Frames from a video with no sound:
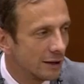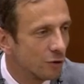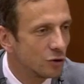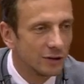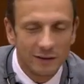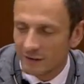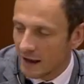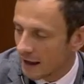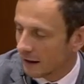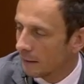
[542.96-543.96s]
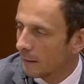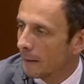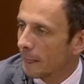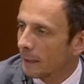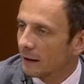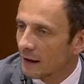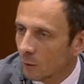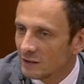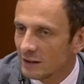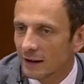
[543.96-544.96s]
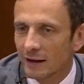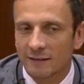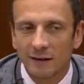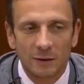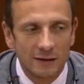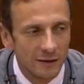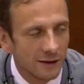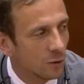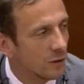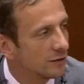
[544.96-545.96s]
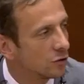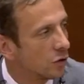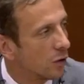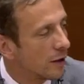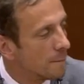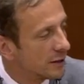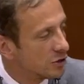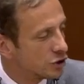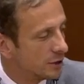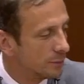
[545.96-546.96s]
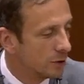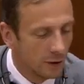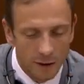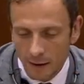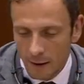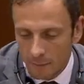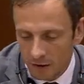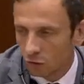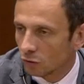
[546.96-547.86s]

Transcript: itself. So I'd like to begin with this round of thanks,